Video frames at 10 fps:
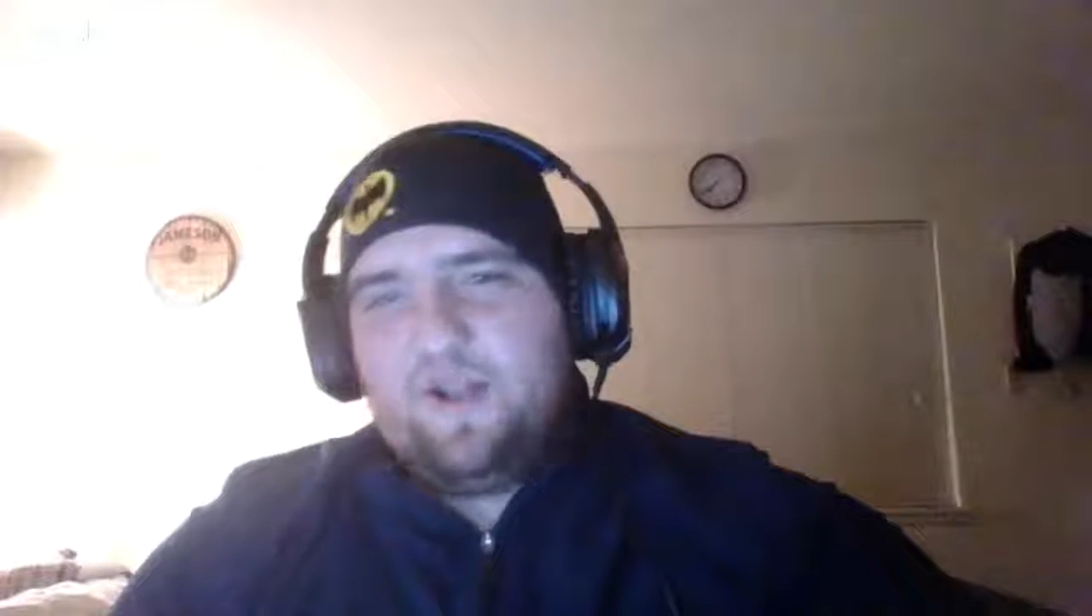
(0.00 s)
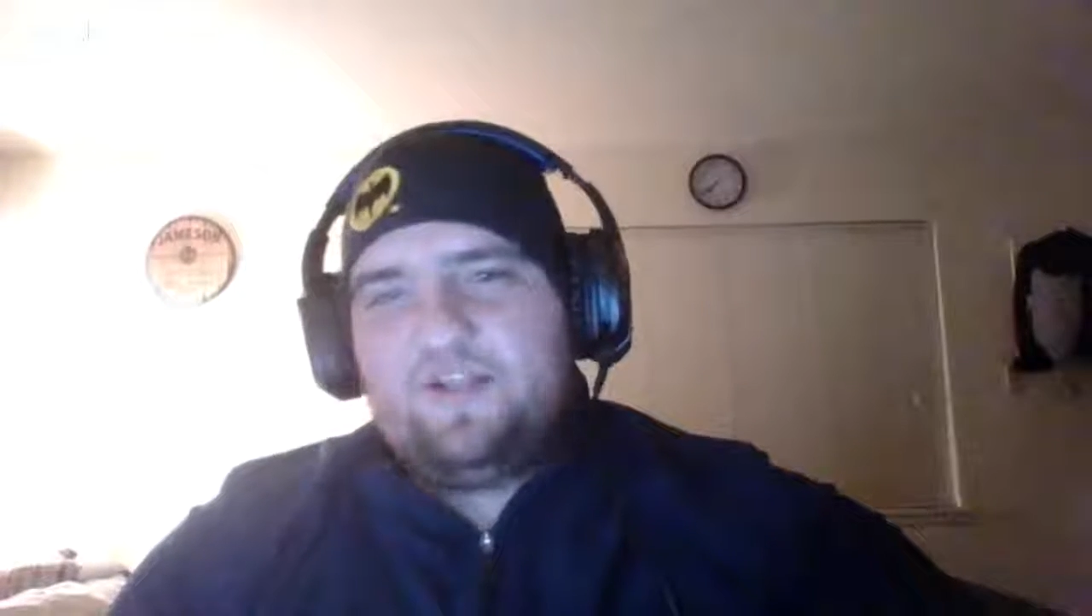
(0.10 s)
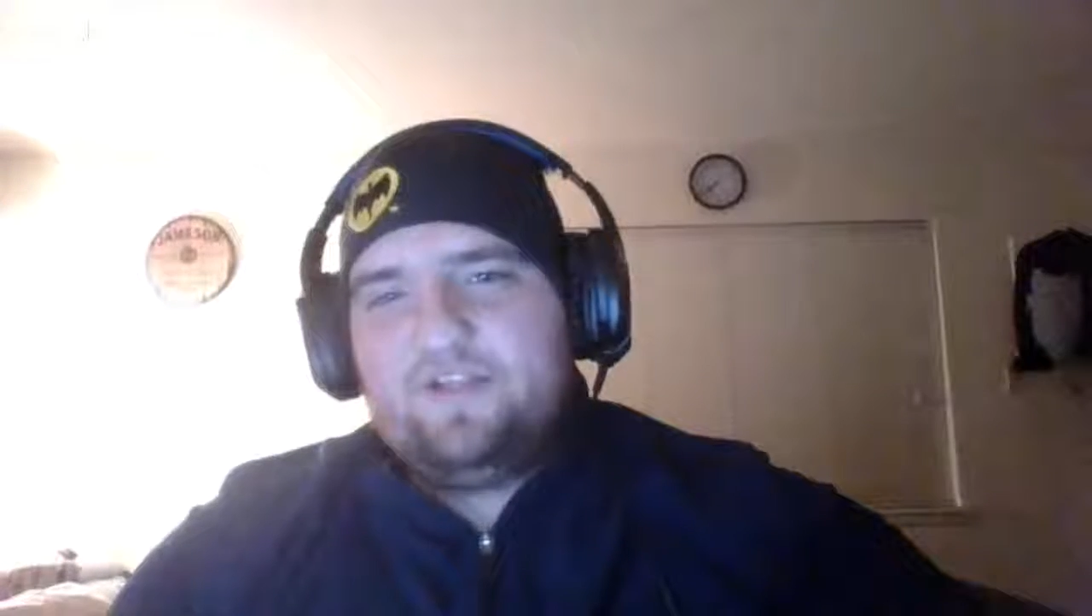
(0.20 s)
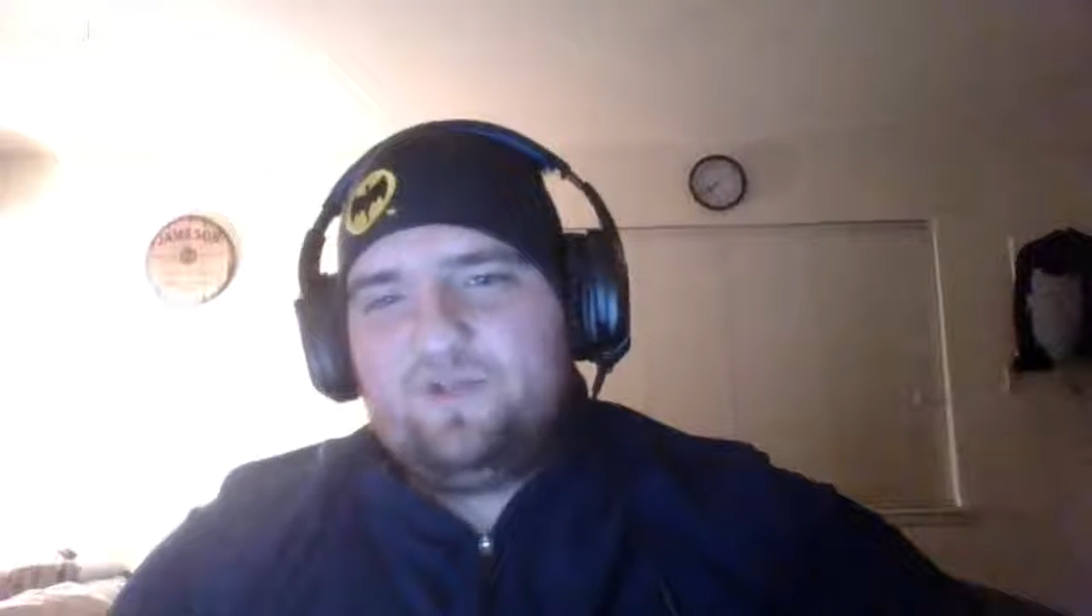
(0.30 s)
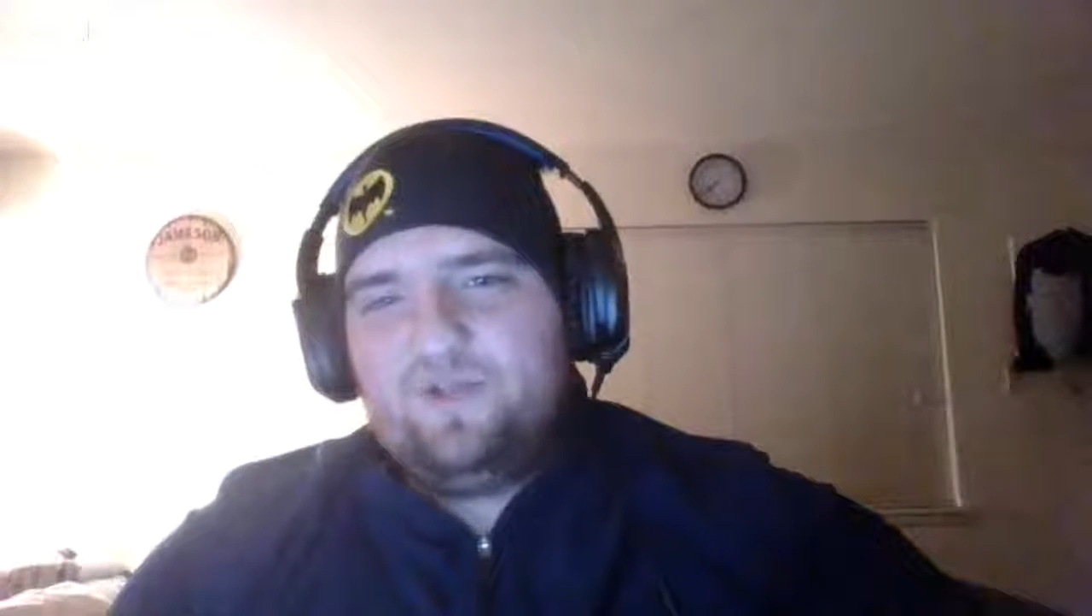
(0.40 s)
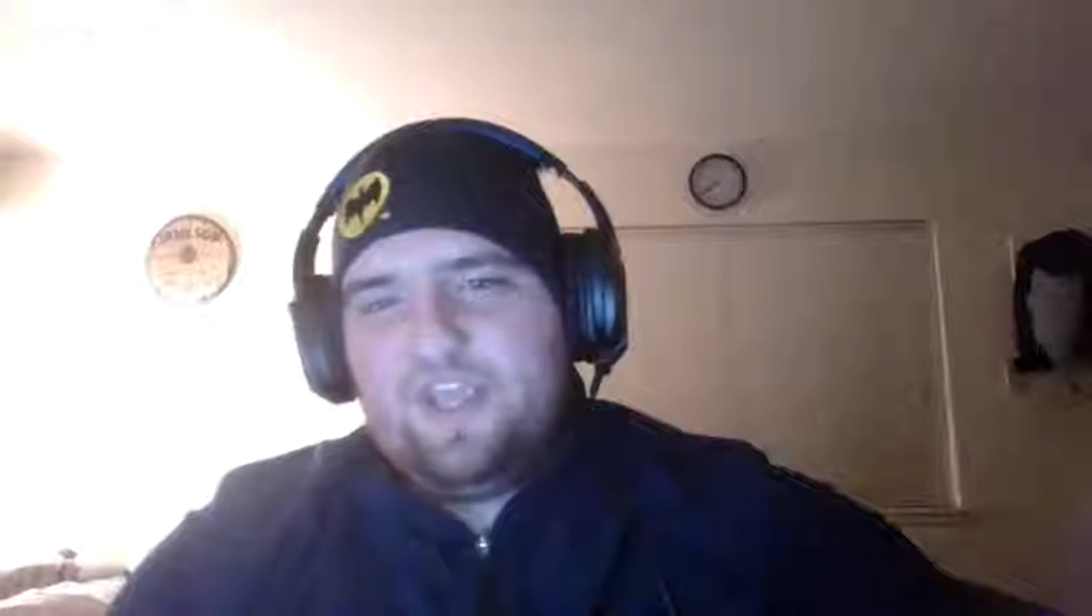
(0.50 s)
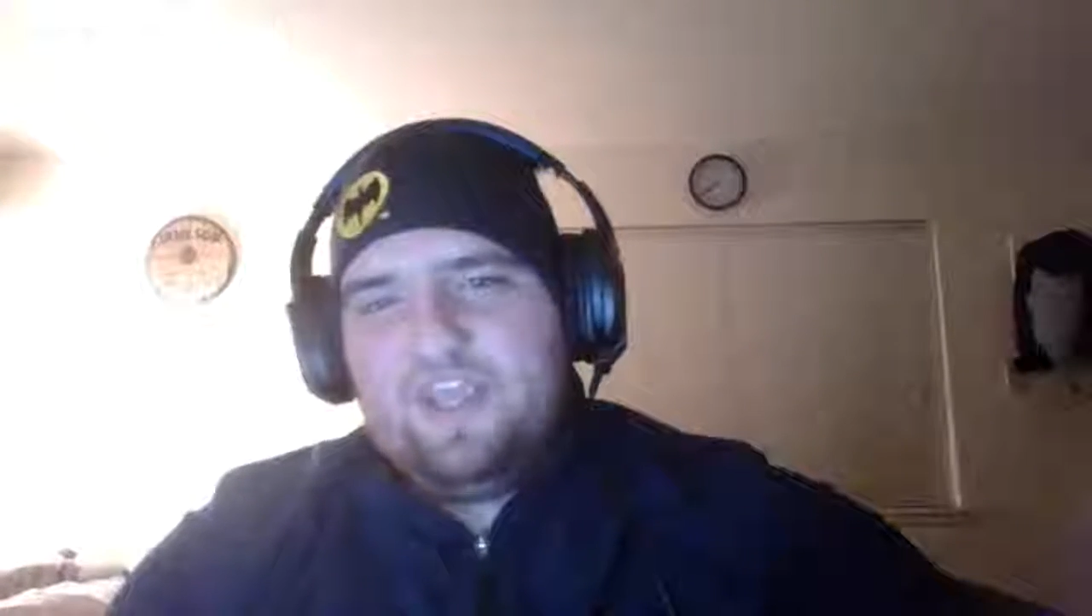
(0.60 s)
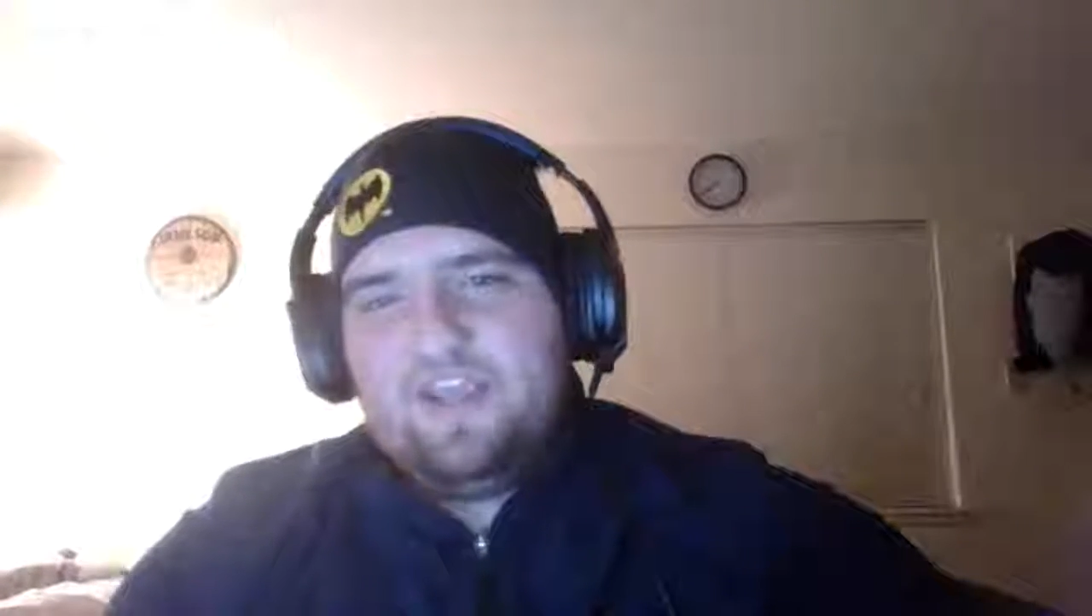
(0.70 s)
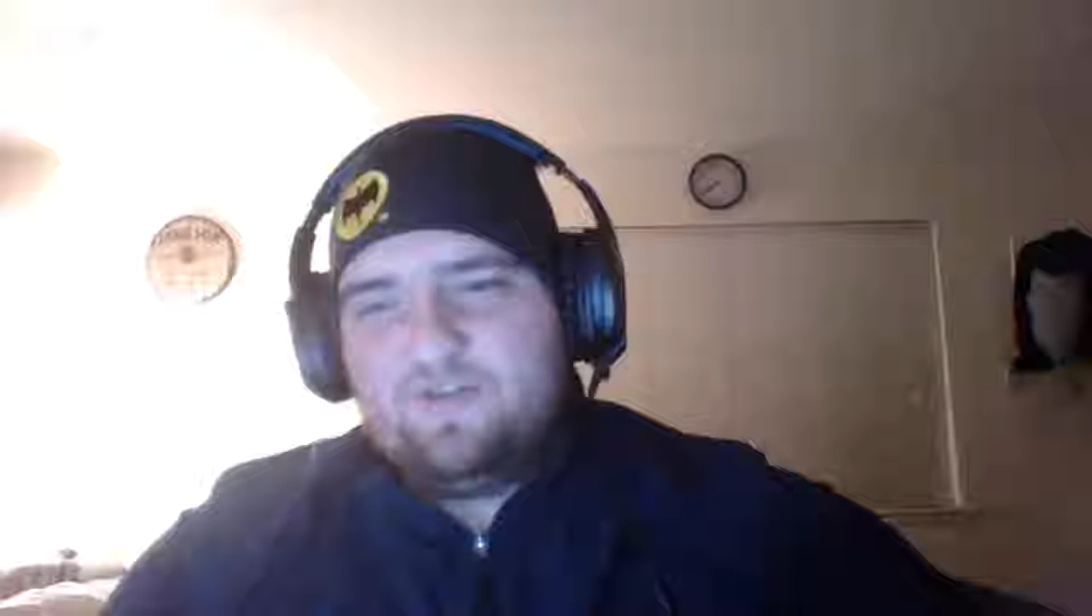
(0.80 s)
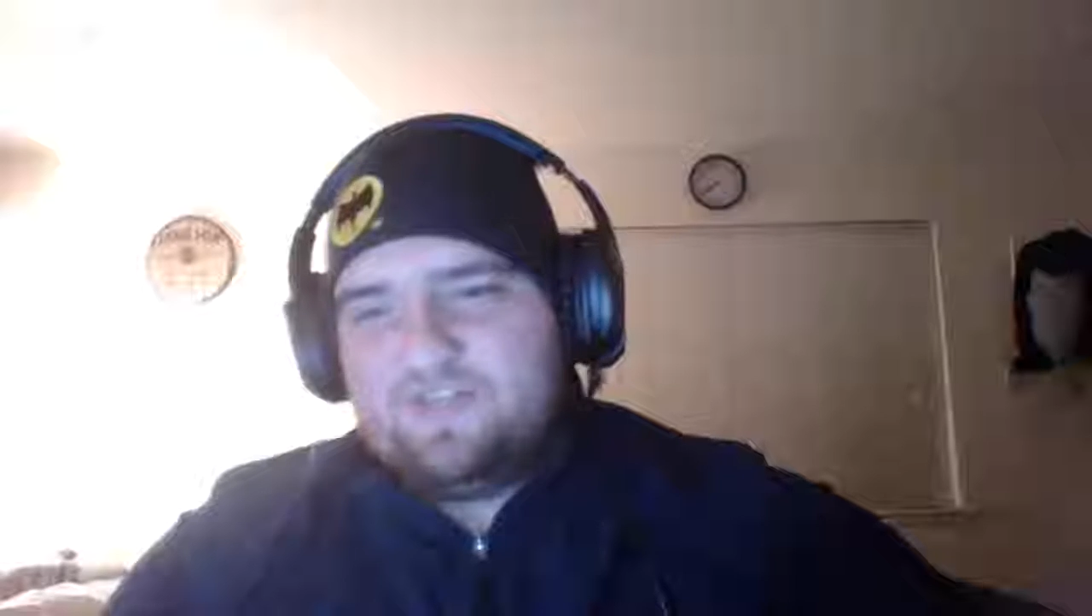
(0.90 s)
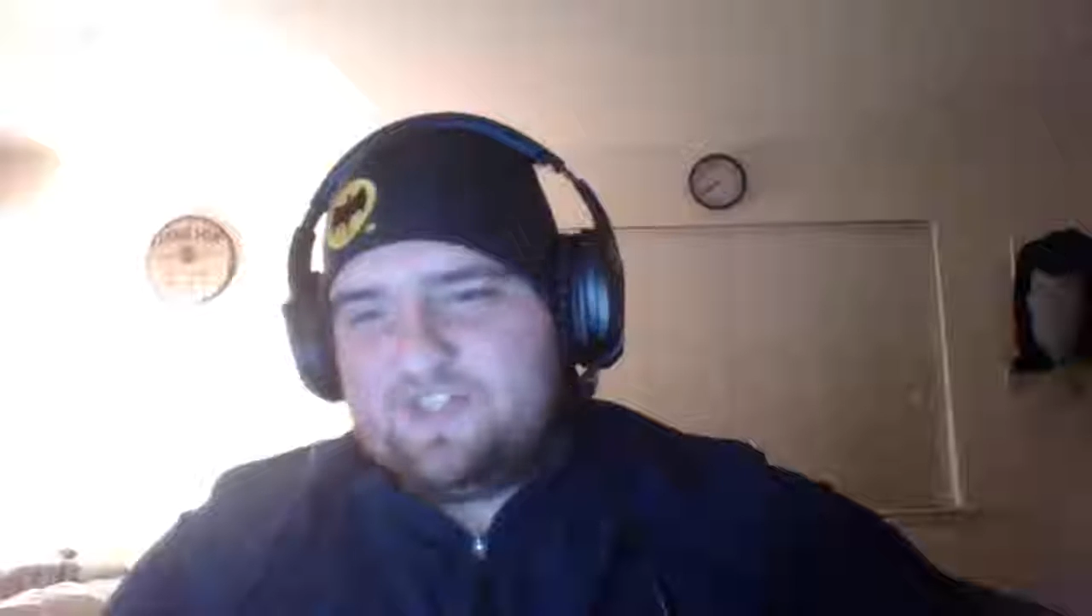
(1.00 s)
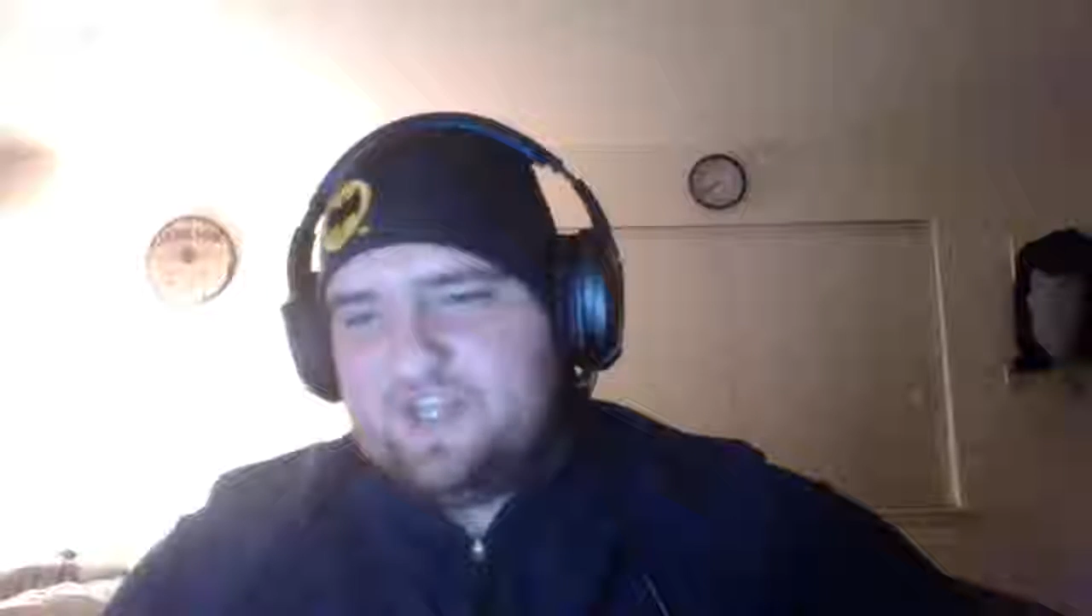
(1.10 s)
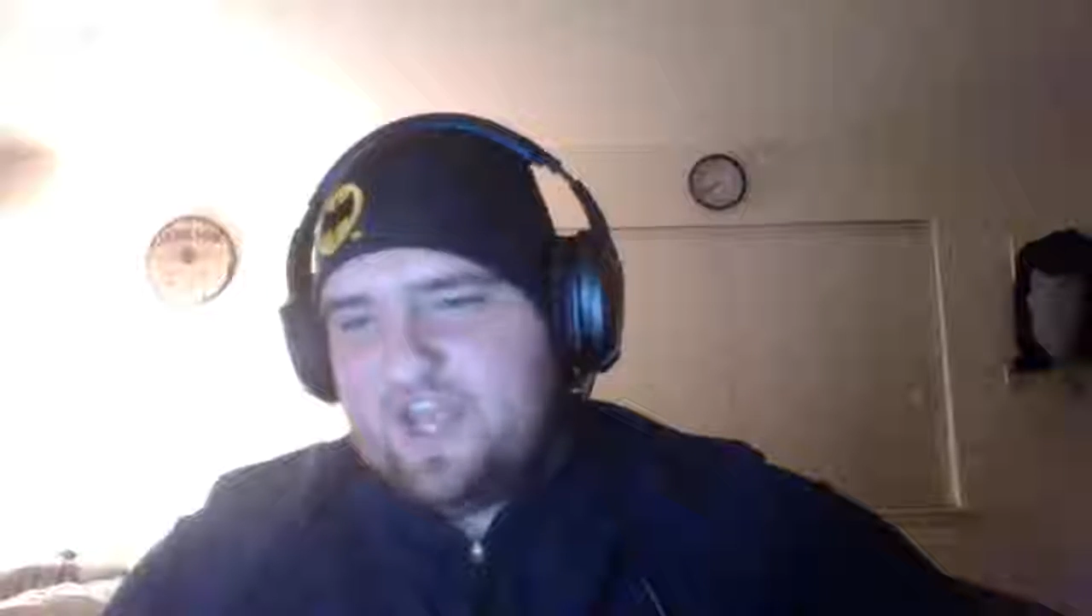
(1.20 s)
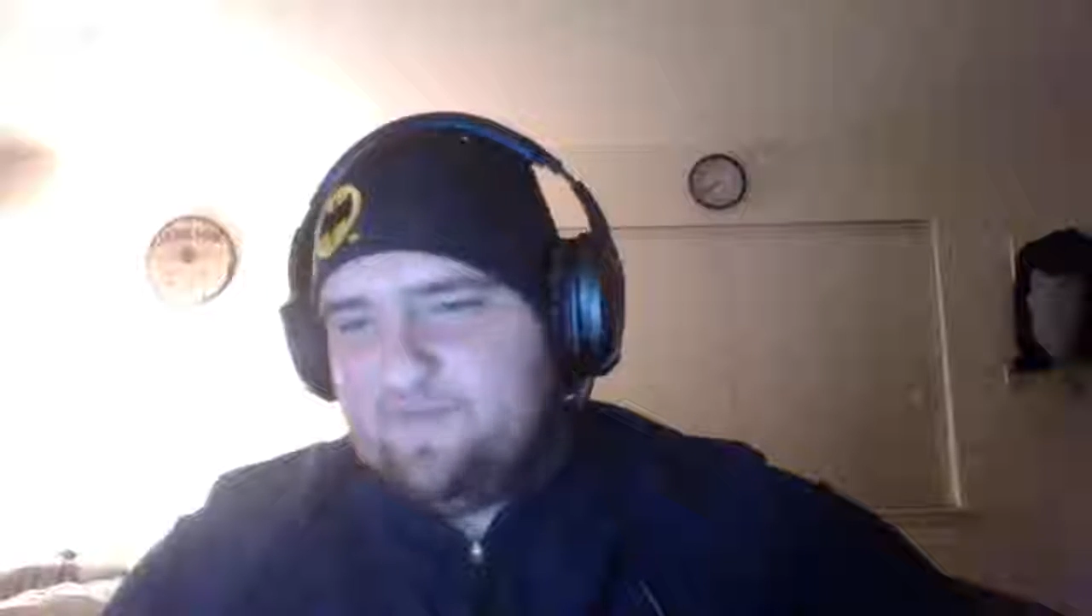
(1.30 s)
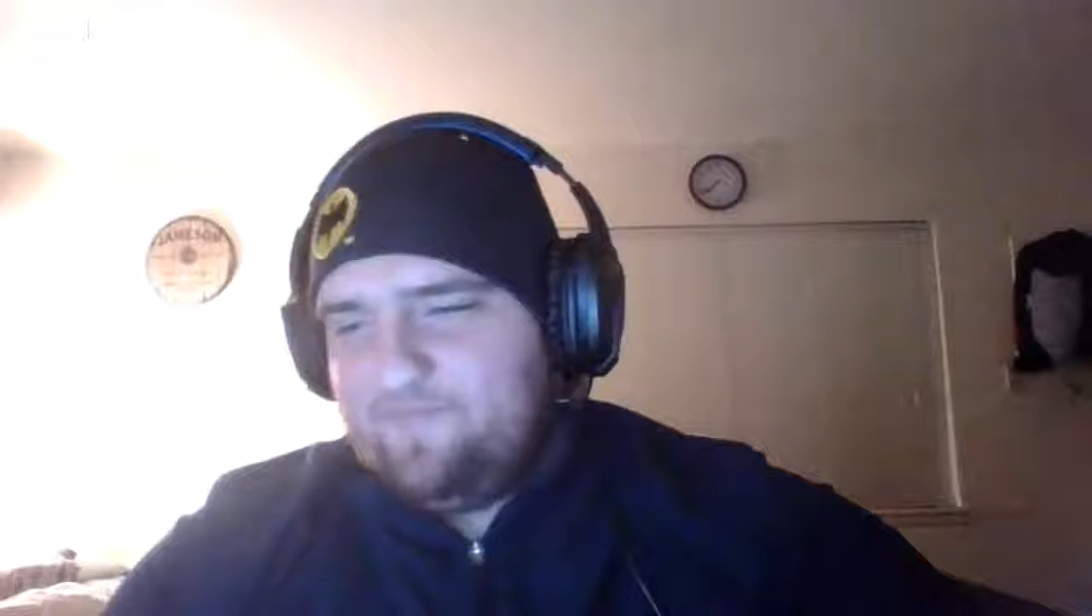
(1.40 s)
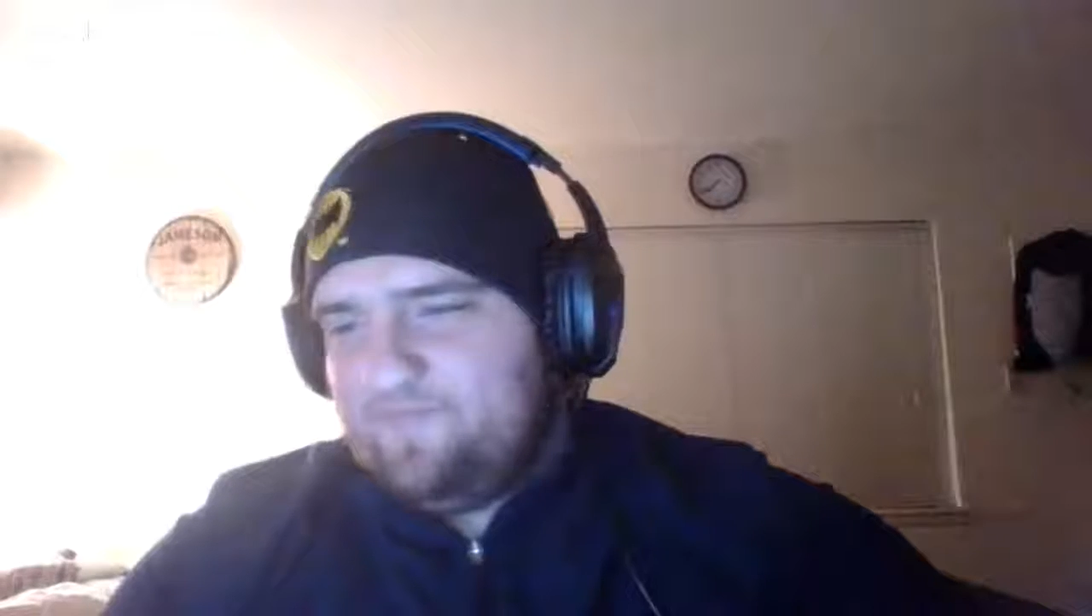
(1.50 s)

to the Eagles today.